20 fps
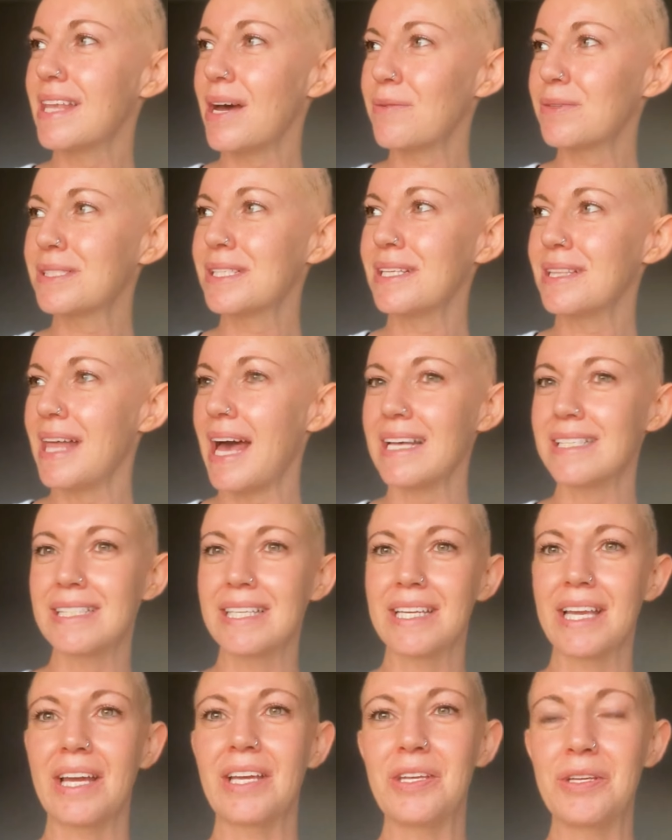that was the last
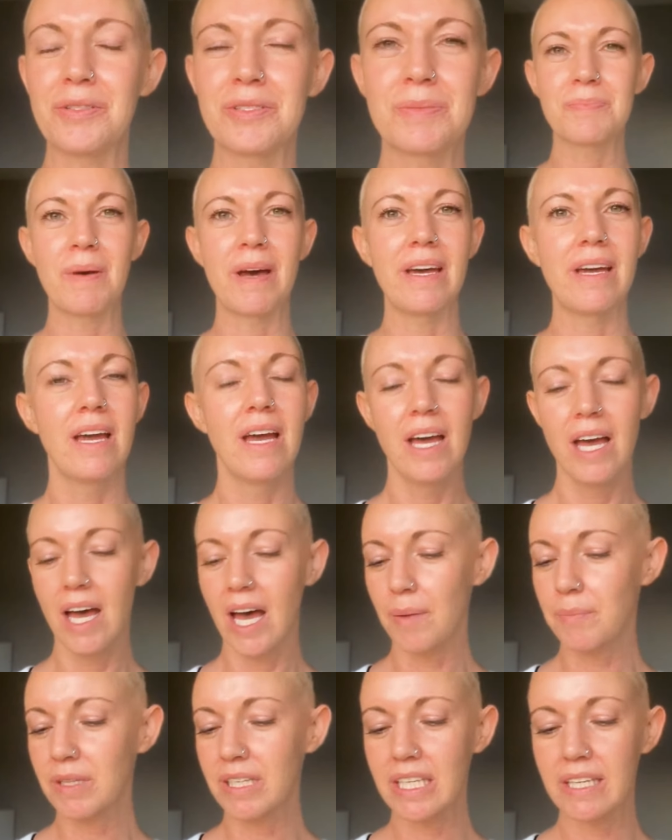thing I use, but
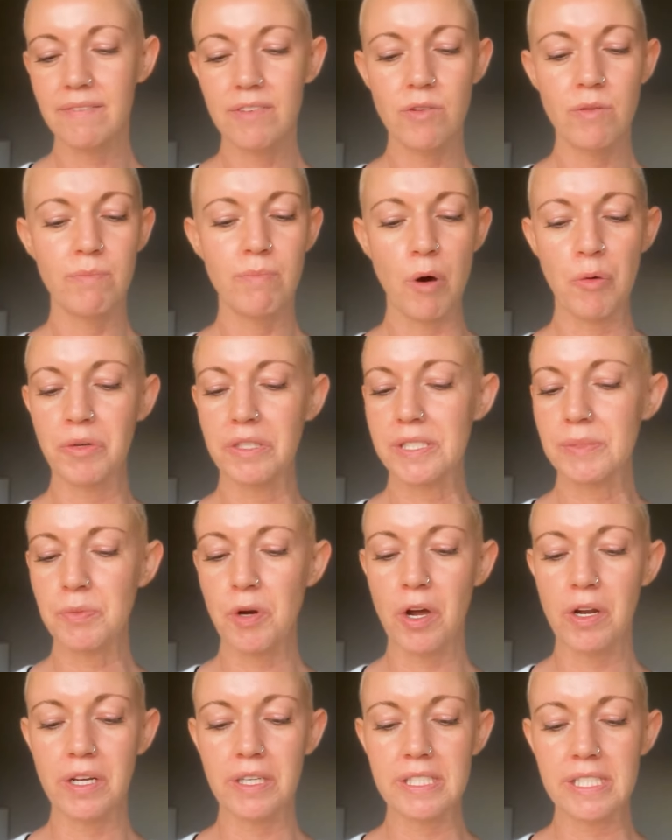I'm gonna give you a bonus
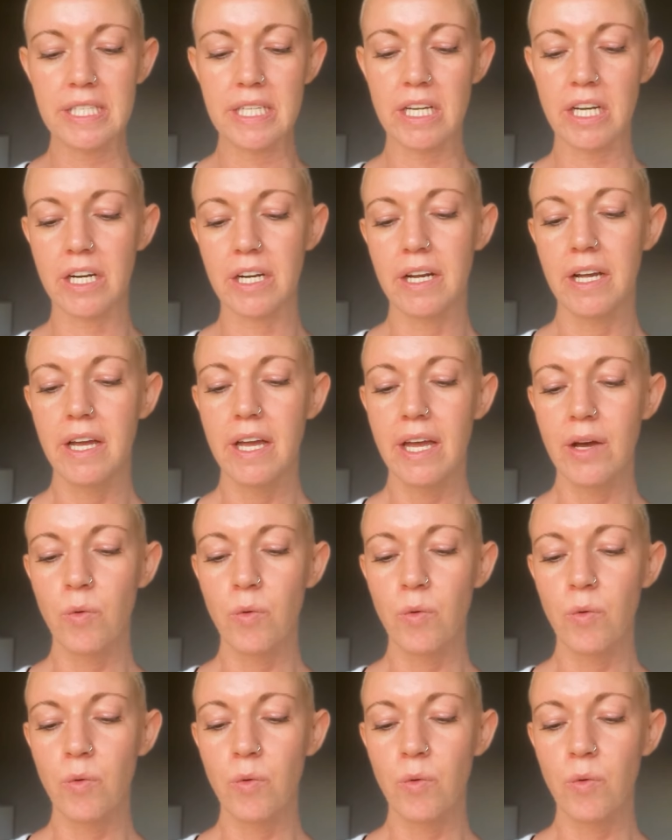product here,